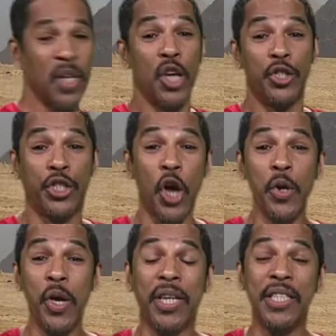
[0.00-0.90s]
So
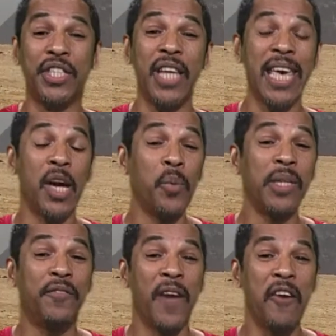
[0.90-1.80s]
you can see it
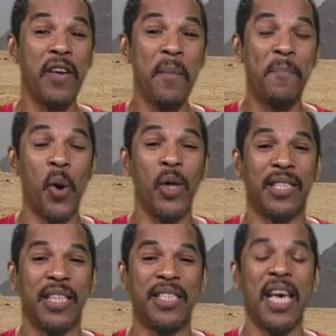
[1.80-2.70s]
was very
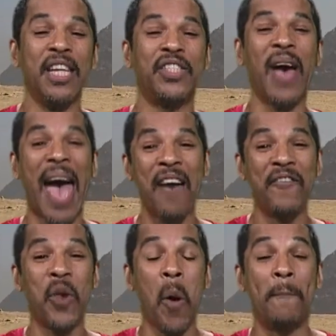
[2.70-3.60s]
important to have
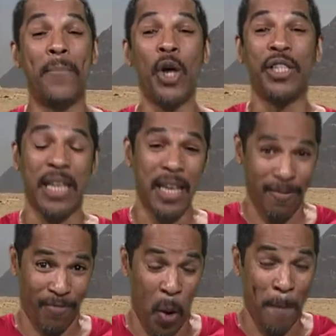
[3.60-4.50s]
your body
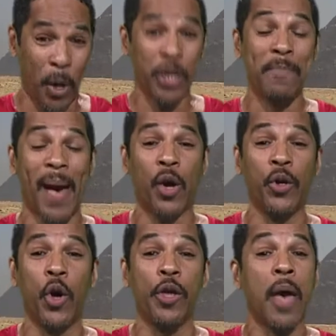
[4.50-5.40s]
back
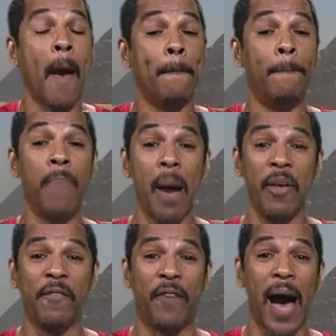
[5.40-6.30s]
on earth
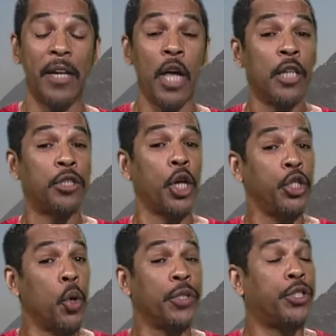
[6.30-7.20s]
mummified so that
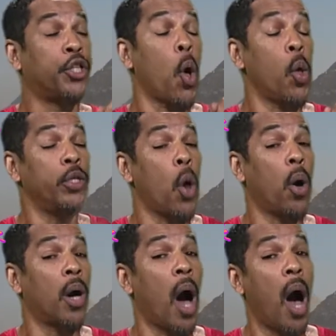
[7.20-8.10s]
your soul, your
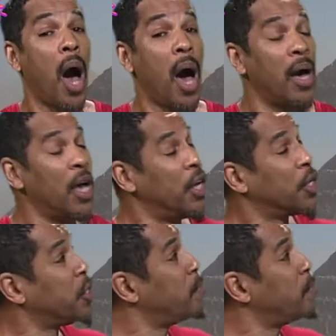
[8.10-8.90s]
car, could